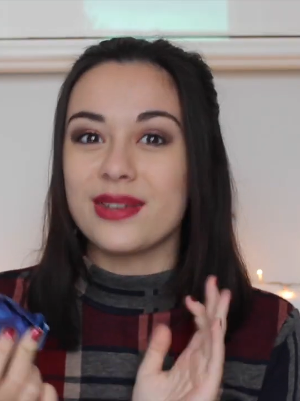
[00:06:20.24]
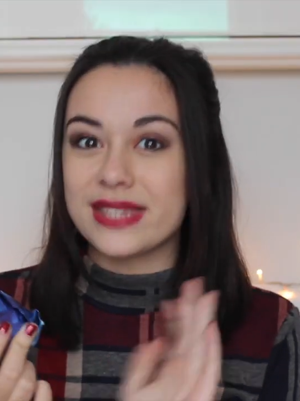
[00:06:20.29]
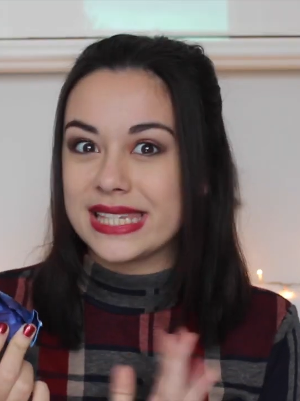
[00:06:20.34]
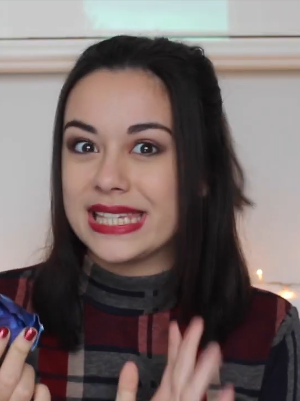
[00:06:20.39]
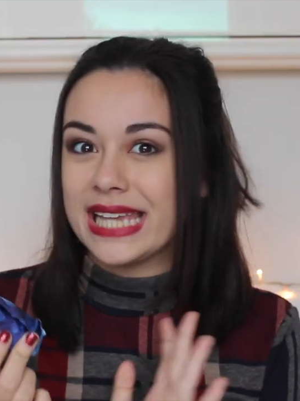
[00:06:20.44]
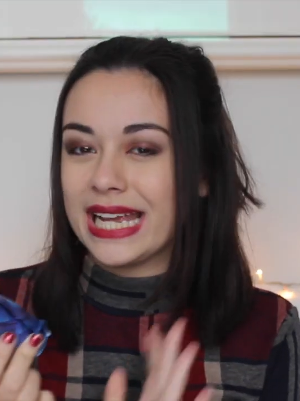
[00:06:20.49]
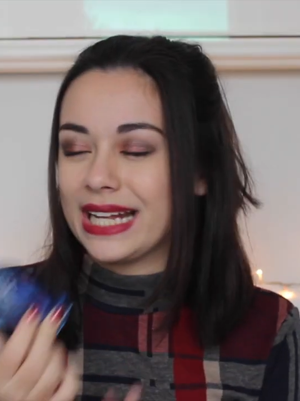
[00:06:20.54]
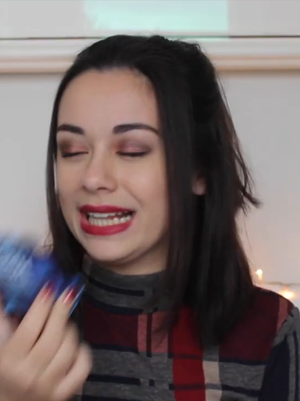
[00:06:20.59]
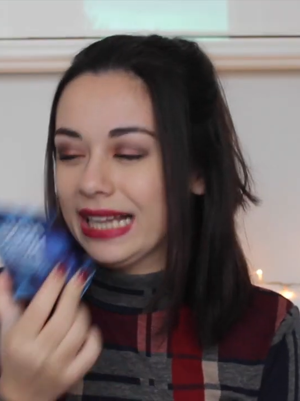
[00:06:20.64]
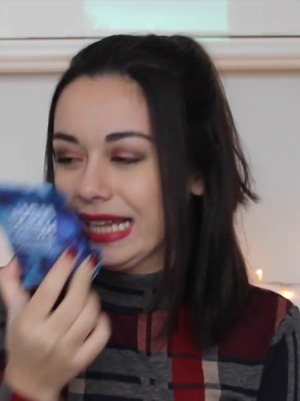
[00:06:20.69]
Not
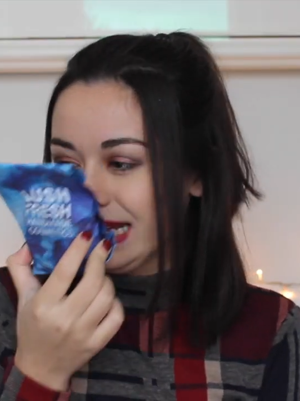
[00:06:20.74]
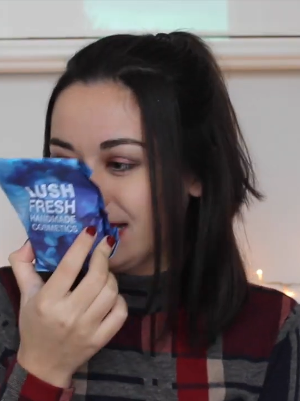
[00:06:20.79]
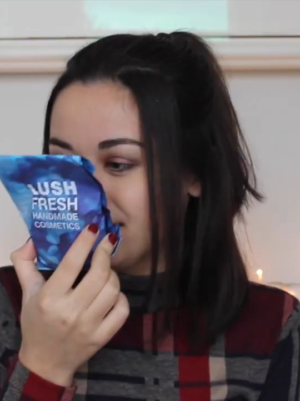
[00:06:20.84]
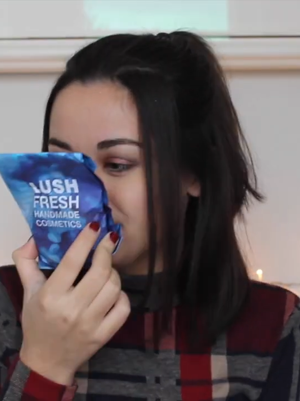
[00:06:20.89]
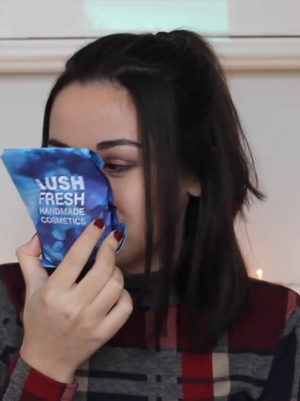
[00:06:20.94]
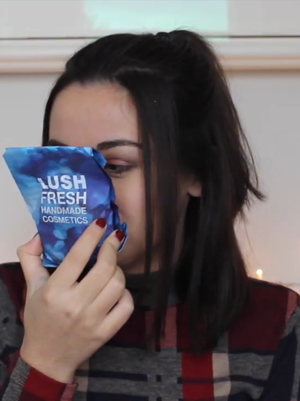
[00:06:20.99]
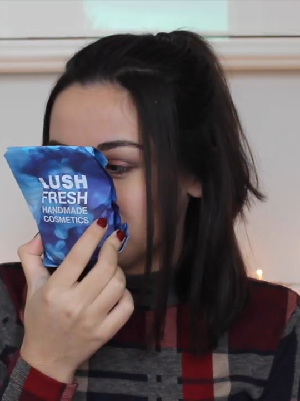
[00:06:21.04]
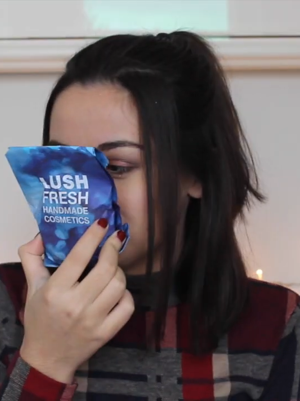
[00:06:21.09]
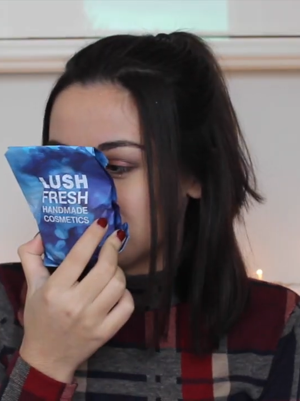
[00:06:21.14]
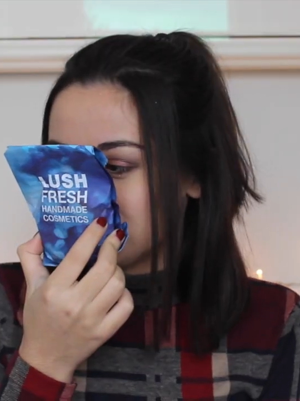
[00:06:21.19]
sickly.
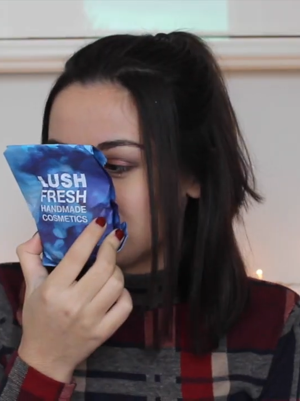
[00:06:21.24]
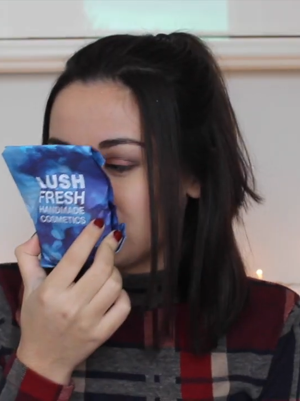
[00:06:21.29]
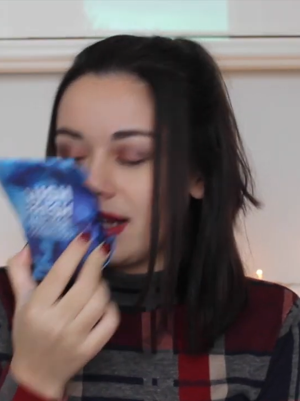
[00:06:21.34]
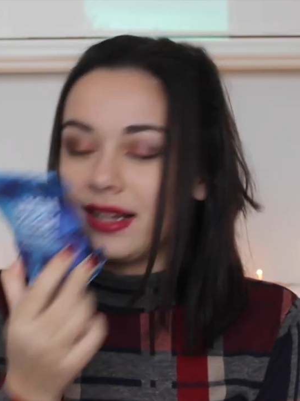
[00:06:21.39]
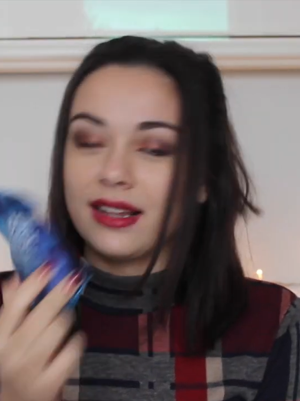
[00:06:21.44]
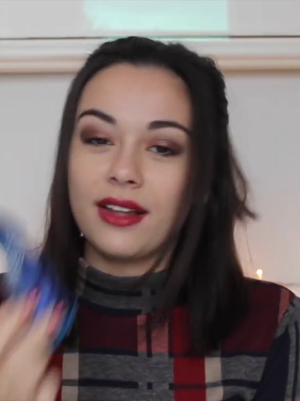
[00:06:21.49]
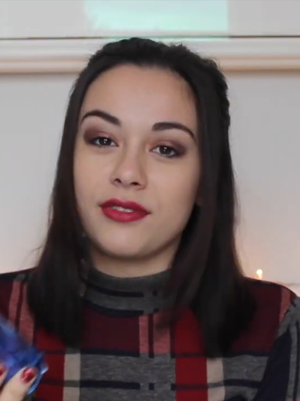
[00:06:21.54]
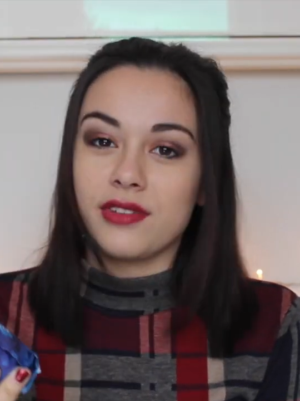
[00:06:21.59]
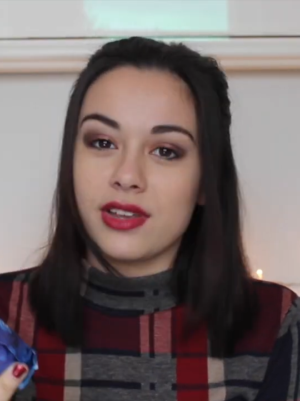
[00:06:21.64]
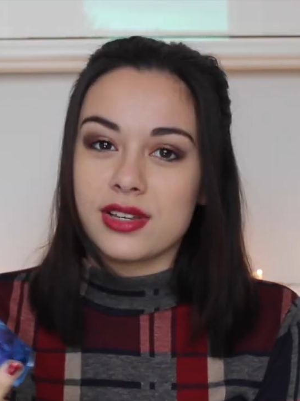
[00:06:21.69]

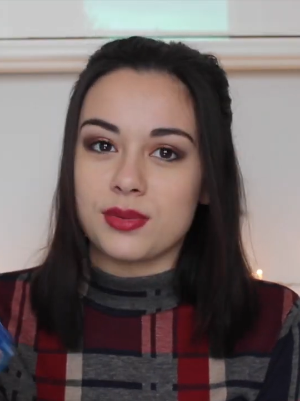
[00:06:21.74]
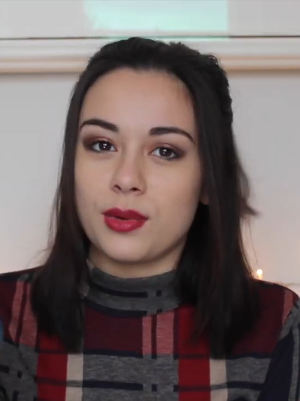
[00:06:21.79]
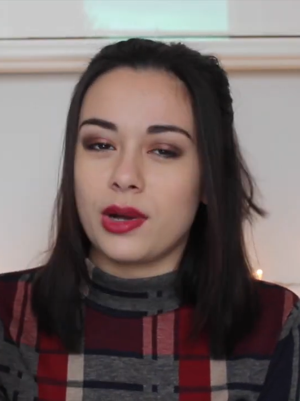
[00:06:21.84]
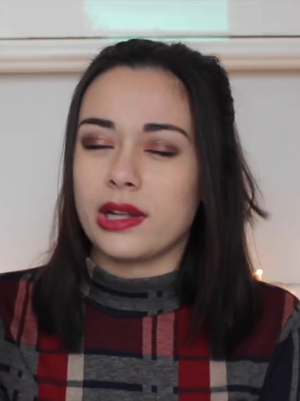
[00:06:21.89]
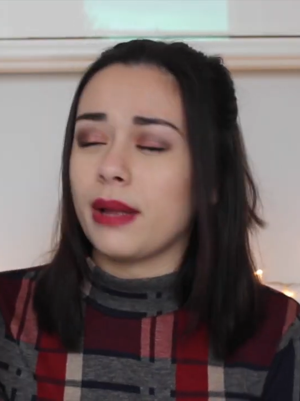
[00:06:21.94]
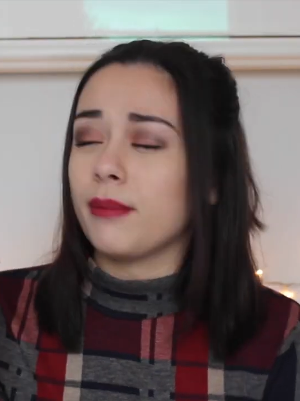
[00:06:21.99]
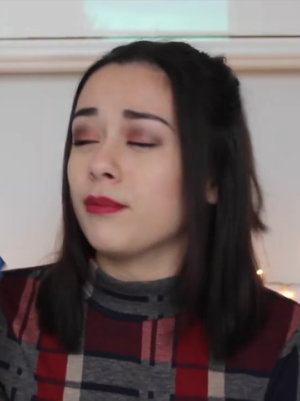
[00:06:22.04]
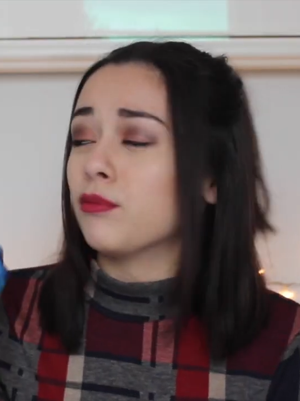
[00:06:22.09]
I love this one.